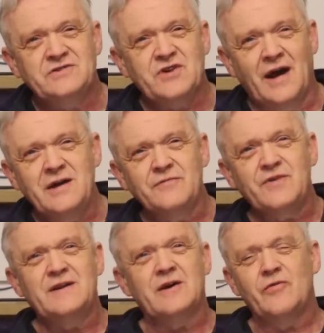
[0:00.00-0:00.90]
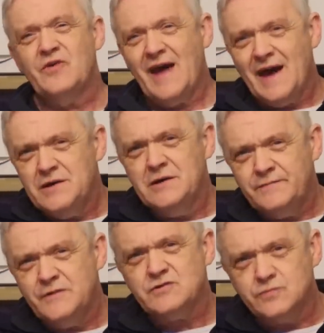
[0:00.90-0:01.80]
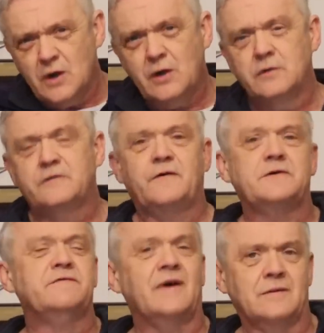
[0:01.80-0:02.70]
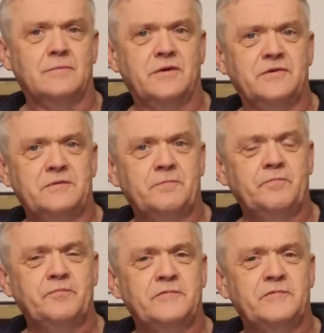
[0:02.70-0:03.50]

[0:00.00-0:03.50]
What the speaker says: is kind of getting at the end of its road for development.